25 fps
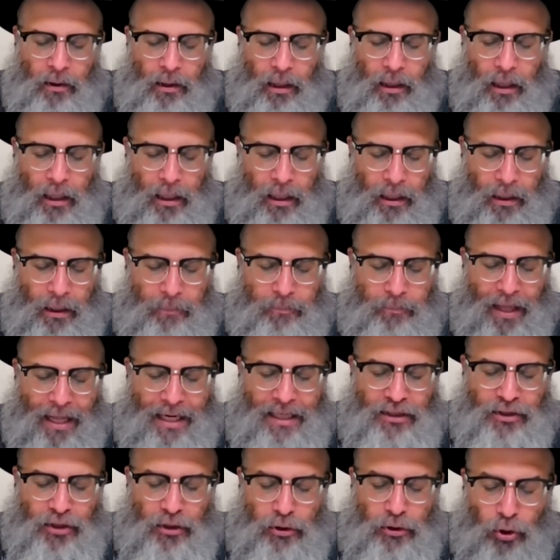Um, that
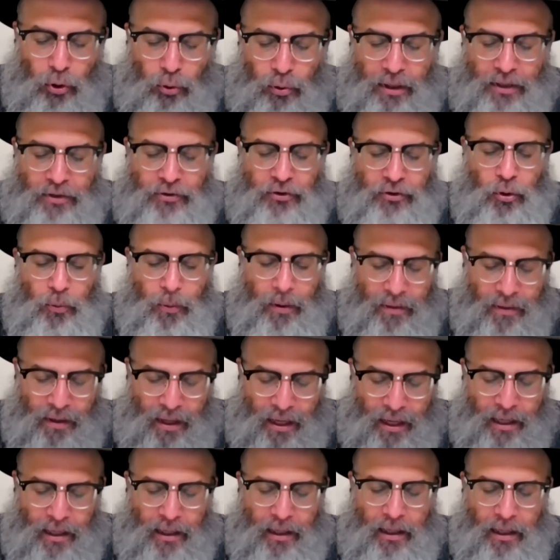is alluded to in
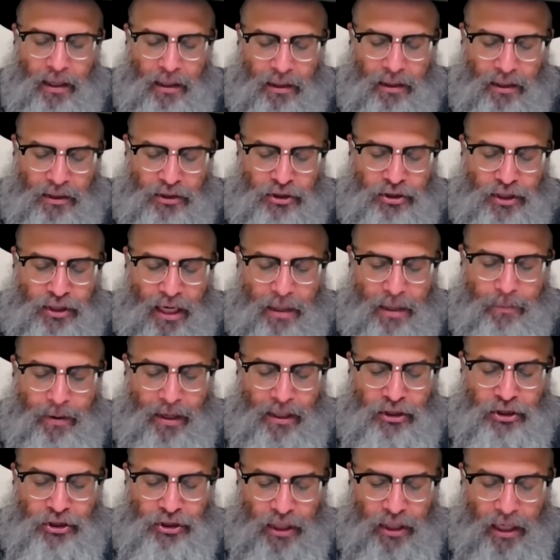the in the shame
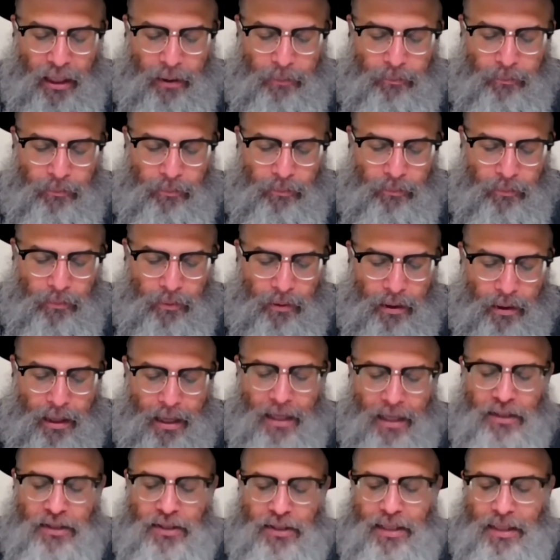Hashem
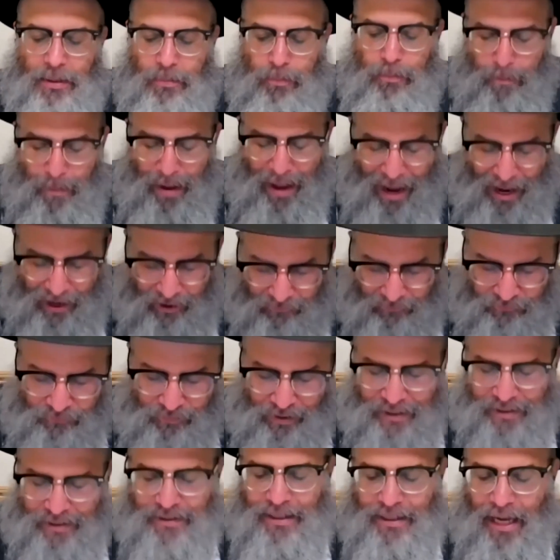is
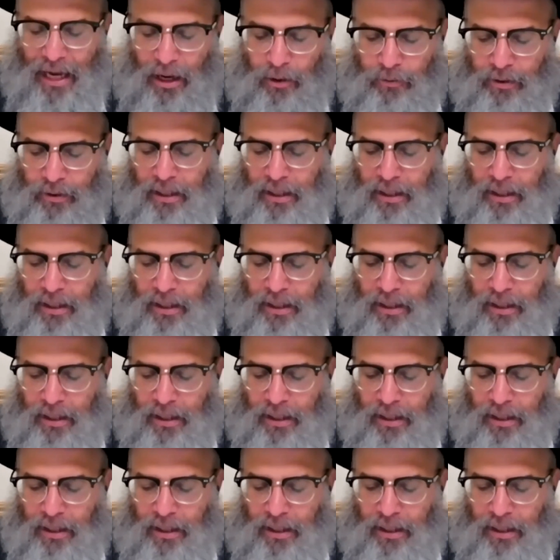manifest down